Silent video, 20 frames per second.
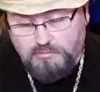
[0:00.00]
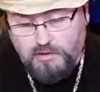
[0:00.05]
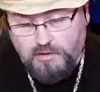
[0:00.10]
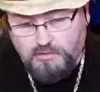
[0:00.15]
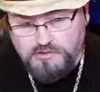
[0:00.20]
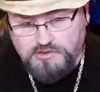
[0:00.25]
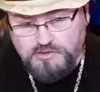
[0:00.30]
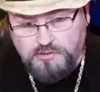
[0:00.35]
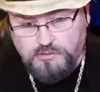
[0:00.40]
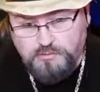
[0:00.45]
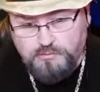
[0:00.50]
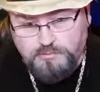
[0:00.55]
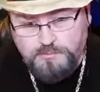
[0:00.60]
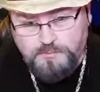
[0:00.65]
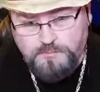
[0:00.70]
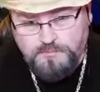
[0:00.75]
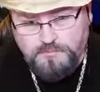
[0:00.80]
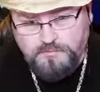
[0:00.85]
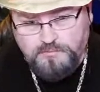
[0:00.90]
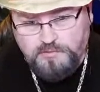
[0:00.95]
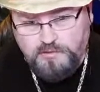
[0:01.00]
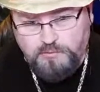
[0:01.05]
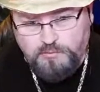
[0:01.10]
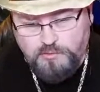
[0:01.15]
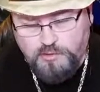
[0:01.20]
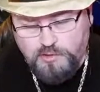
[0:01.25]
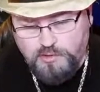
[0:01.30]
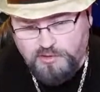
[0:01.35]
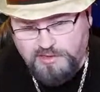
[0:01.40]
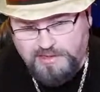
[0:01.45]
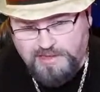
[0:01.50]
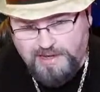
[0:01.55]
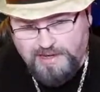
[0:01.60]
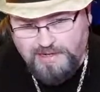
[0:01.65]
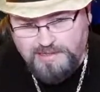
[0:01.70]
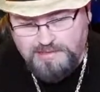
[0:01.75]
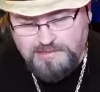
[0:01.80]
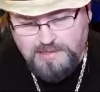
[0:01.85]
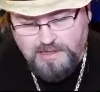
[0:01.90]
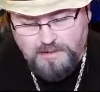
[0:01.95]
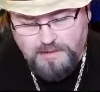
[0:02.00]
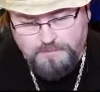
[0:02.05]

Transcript: also really can't